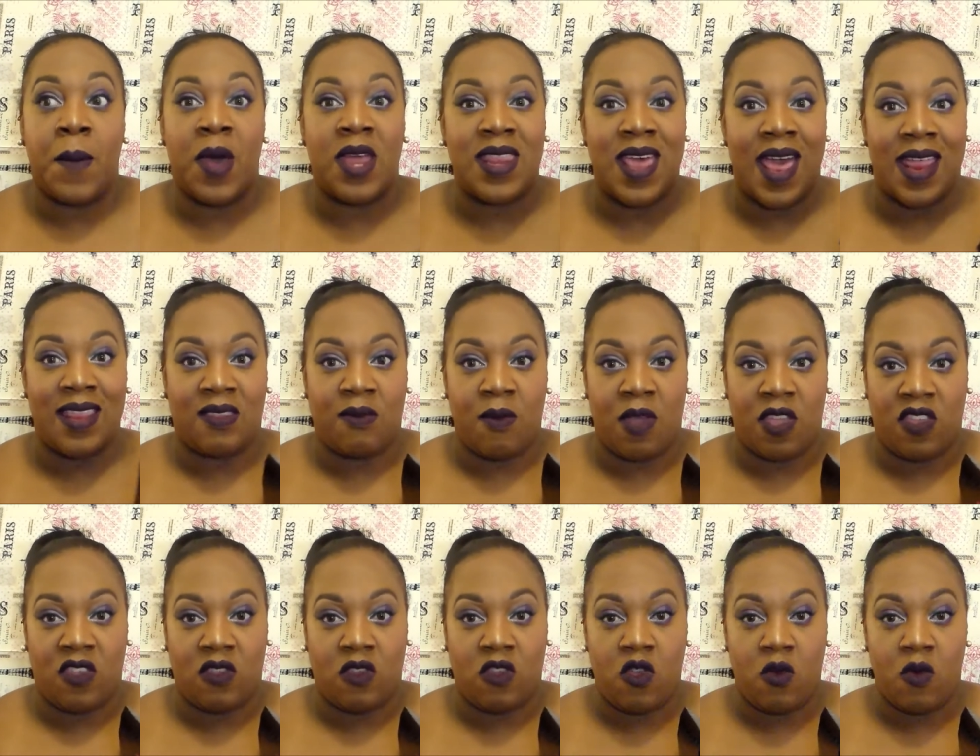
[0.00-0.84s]
but not as
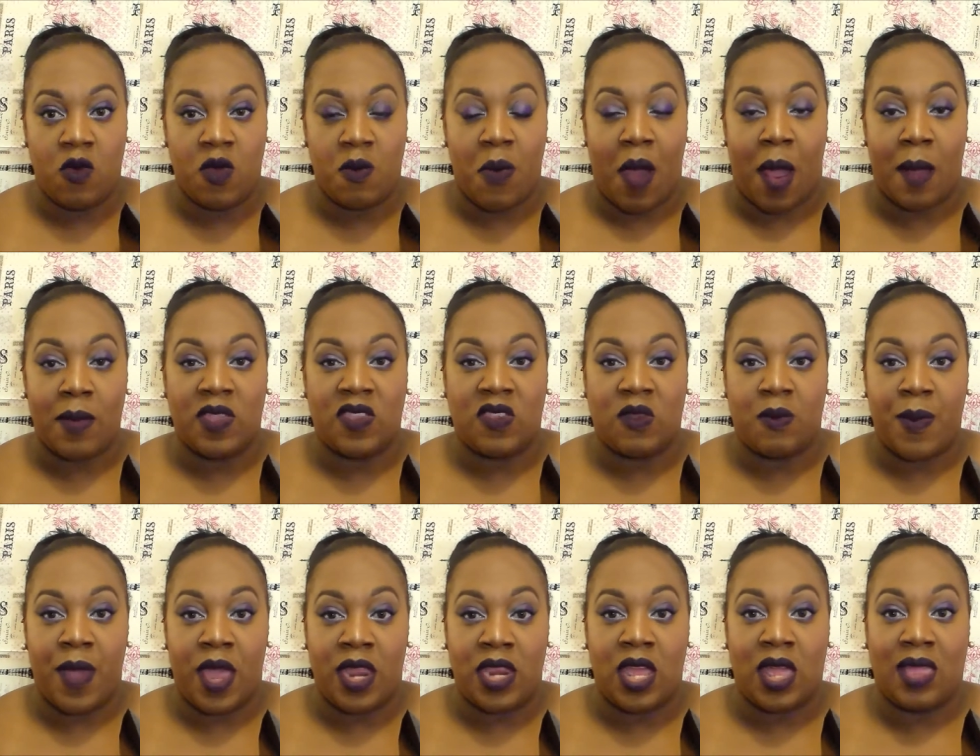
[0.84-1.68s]
much as you would probably
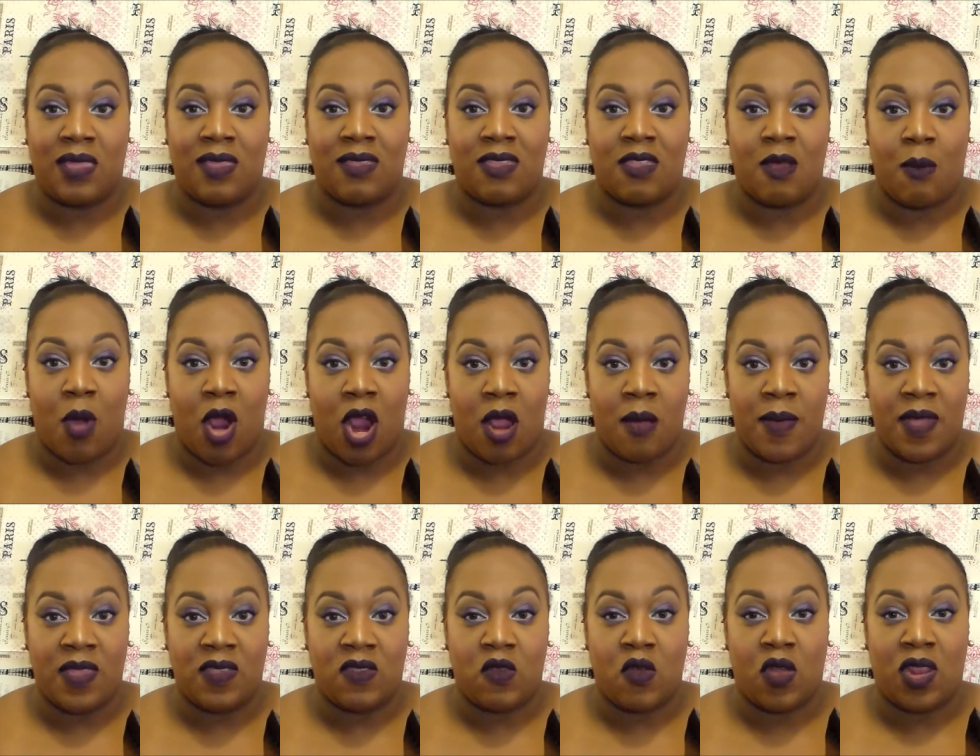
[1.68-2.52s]
spend in the
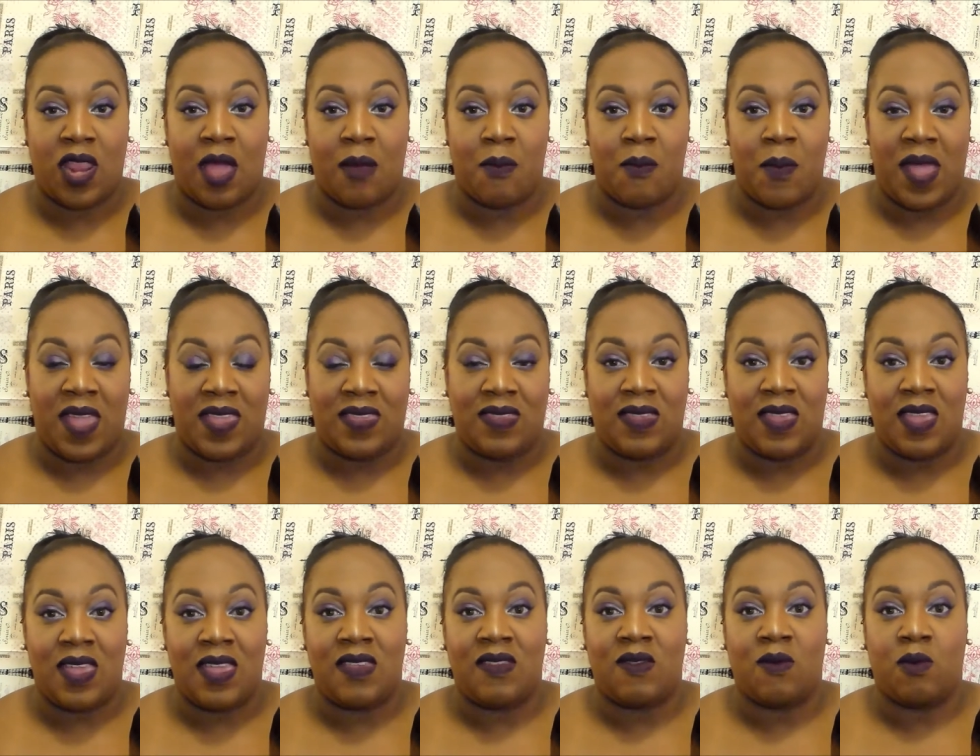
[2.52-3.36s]
department store like
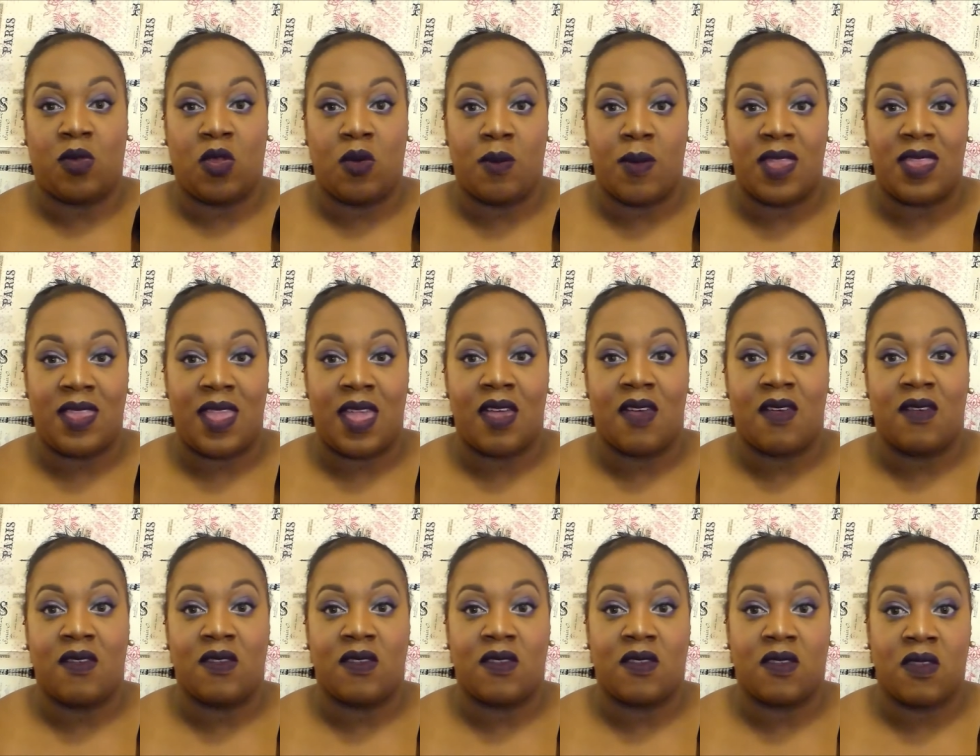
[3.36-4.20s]
Macy's,
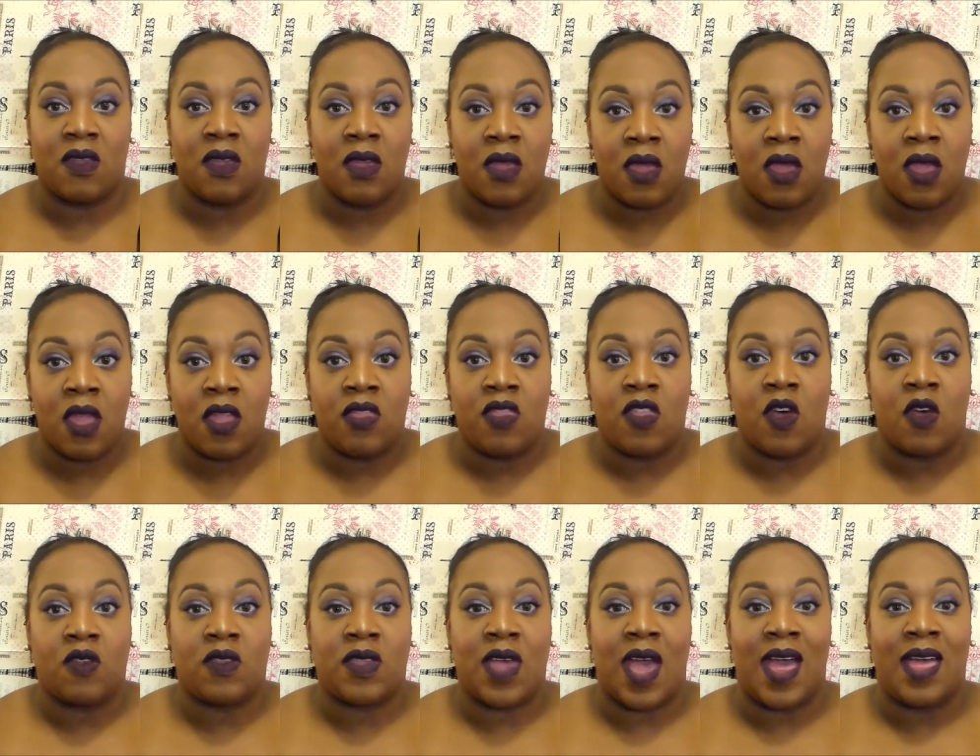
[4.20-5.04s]
Bloomingdale's,
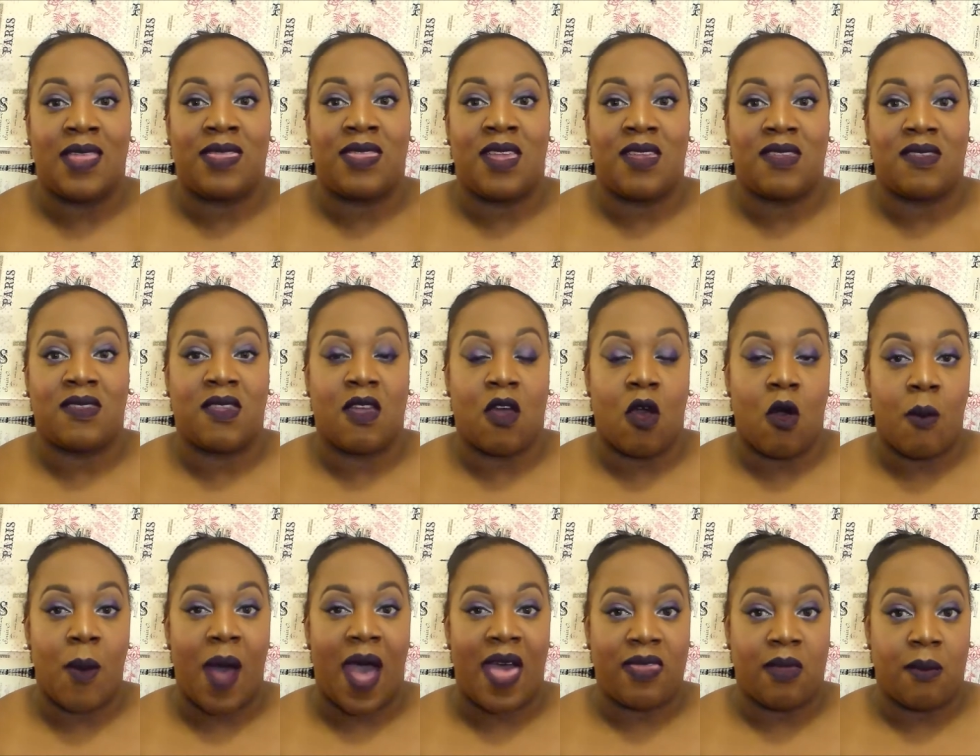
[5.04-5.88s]
those kind of things to
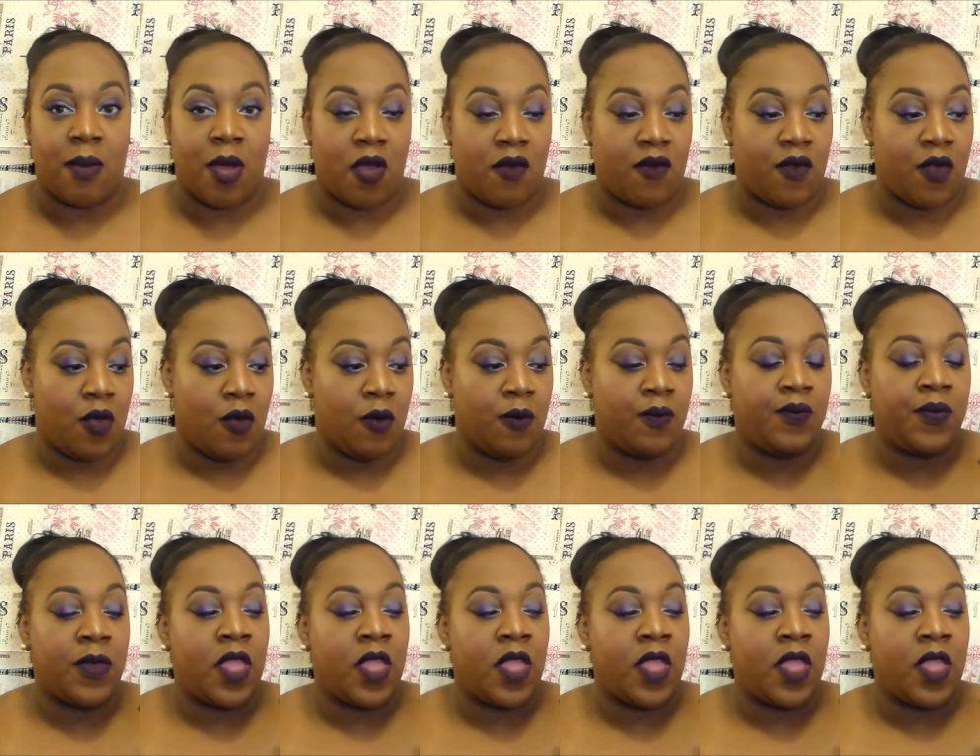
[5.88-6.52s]
go buy the perfume.